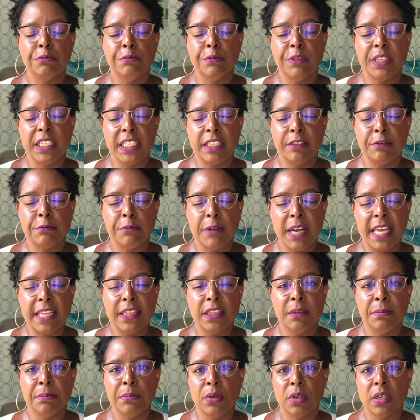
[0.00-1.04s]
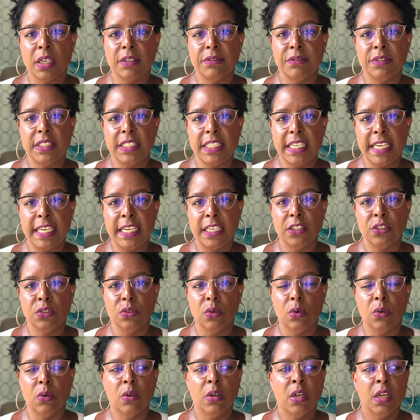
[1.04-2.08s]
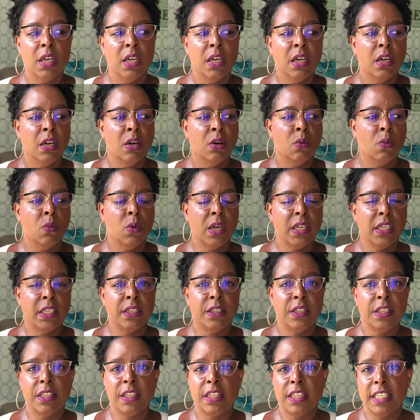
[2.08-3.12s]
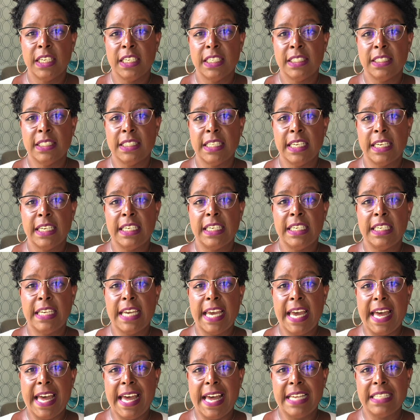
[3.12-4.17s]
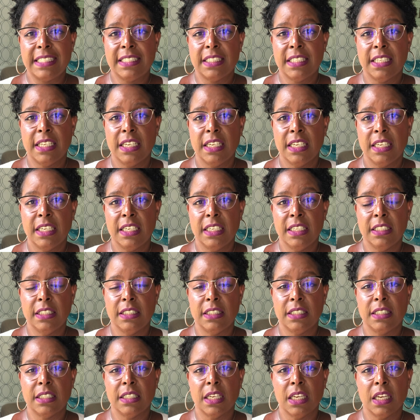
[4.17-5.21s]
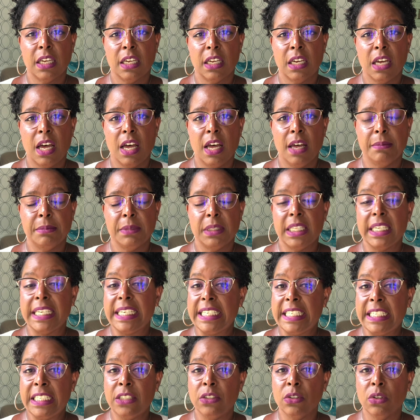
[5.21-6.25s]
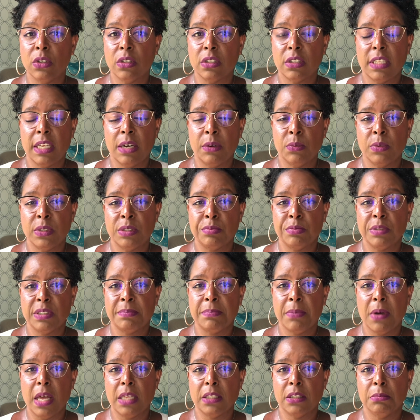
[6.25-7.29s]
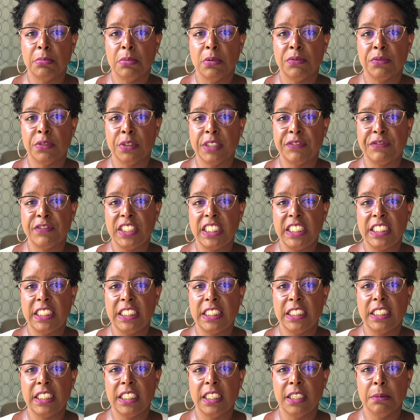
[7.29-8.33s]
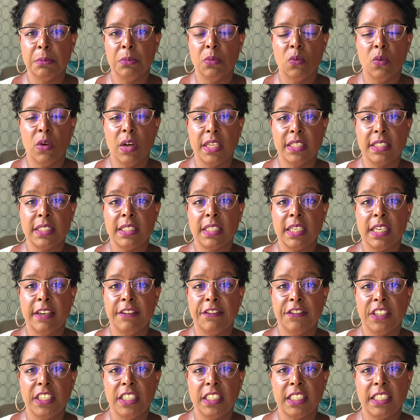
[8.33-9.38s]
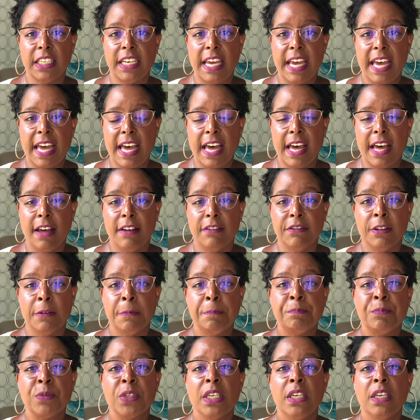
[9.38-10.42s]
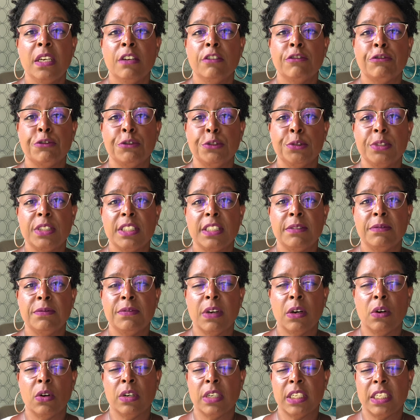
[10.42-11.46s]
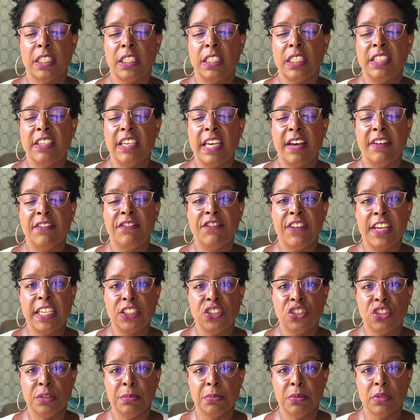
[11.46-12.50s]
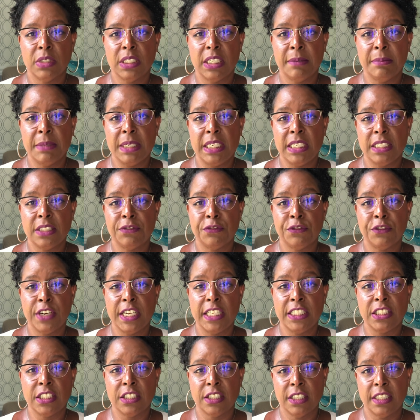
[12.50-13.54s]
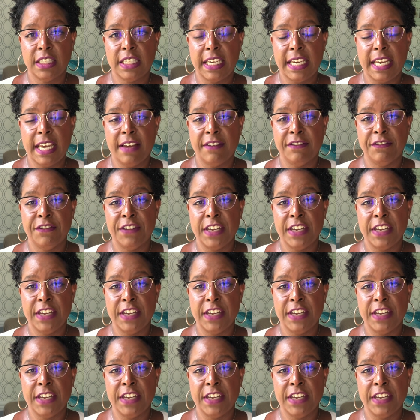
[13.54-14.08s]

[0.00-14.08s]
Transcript: read, read the book of Daniel, one of the things that he asked his um, the eunuch that was responsible for feeding him was if he could have fruits and or could he have vegetables him and his friends could they have